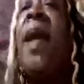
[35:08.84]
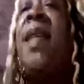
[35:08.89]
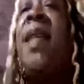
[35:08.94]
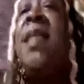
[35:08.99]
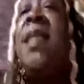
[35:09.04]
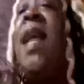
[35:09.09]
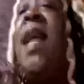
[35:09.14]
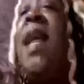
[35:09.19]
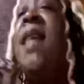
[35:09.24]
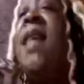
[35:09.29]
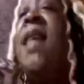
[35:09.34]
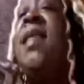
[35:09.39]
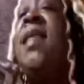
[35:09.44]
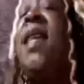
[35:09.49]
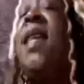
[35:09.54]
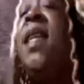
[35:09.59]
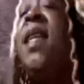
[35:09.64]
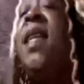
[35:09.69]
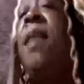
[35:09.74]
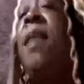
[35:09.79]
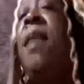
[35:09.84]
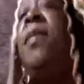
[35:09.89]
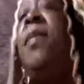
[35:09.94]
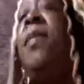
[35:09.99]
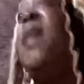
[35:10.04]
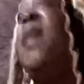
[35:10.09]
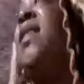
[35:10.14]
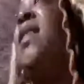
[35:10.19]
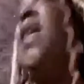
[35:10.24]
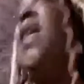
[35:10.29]
not sitting up there
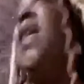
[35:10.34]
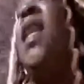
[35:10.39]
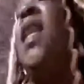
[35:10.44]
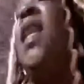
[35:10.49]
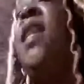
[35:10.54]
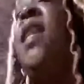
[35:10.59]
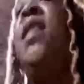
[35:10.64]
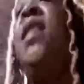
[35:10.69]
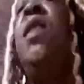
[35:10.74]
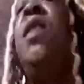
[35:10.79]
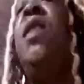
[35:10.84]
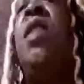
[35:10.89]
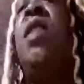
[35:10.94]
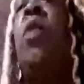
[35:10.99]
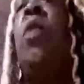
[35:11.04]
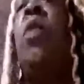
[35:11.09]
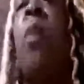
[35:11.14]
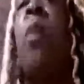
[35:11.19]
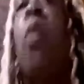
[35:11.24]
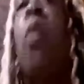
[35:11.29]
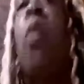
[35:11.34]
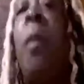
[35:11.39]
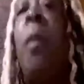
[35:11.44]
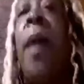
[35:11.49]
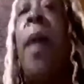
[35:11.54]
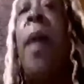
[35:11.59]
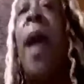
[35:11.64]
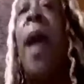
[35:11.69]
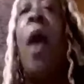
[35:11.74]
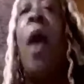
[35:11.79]
telling Superwoman
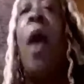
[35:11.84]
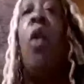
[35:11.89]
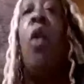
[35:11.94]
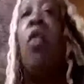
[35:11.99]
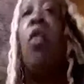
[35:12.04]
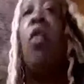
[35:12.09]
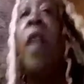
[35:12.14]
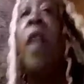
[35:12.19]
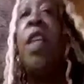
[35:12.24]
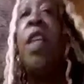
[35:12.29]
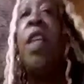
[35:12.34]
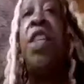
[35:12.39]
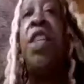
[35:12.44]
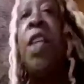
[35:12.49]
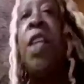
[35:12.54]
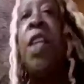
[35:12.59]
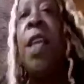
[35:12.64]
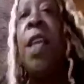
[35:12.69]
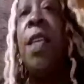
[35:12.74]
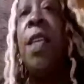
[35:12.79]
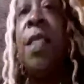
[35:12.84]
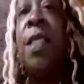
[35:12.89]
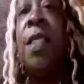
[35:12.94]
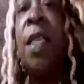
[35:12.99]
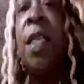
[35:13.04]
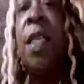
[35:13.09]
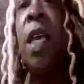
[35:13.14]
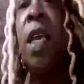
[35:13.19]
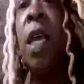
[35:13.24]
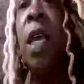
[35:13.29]
how great she is.
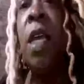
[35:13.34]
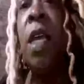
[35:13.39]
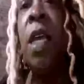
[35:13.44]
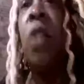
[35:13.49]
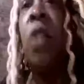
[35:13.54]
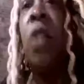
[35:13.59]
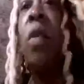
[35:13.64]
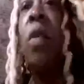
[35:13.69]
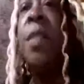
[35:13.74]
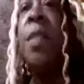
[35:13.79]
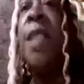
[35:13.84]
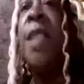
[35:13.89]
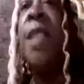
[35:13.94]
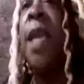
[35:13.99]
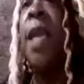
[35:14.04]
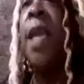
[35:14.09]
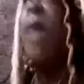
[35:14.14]
You know what I'm saying?